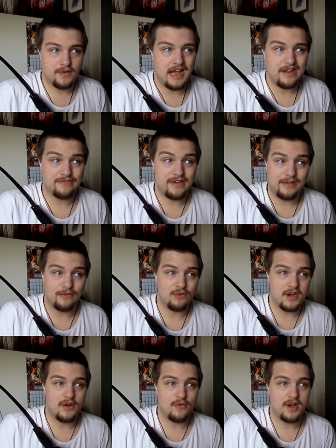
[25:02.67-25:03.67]
I felt
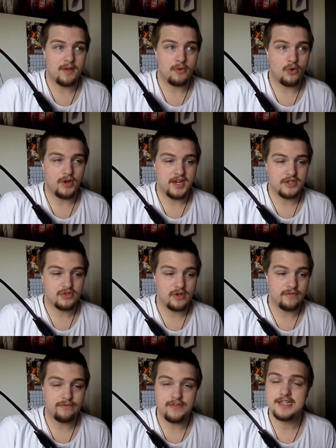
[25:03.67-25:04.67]
really really more in,
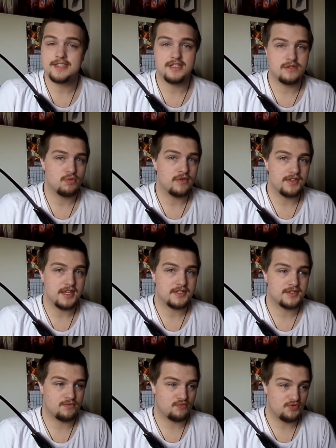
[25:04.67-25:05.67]
invested with
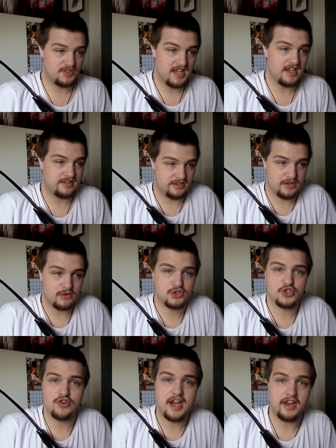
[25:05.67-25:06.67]
this than, you know,
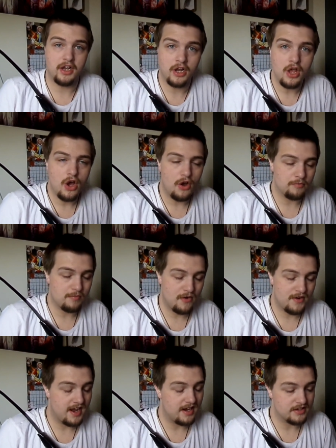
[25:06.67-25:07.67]
trial of
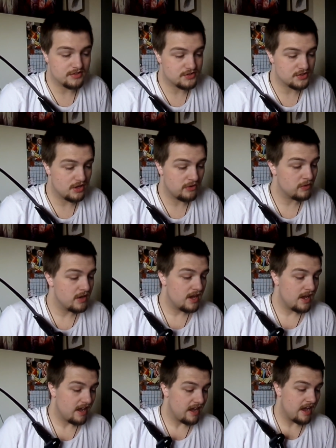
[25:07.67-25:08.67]
Barry Allen. So
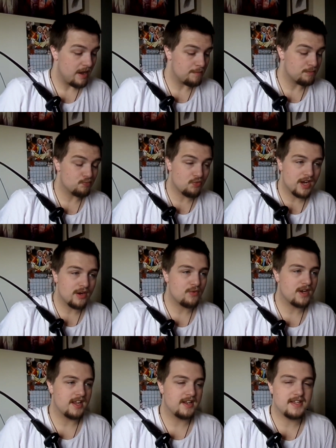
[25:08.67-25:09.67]
um, really
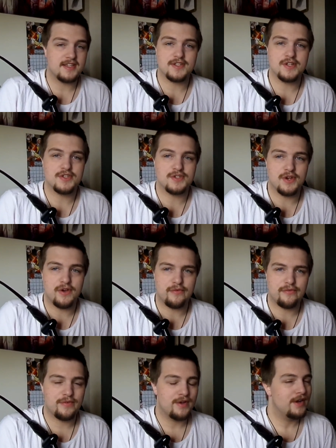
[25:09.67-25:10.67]
really decent stuff.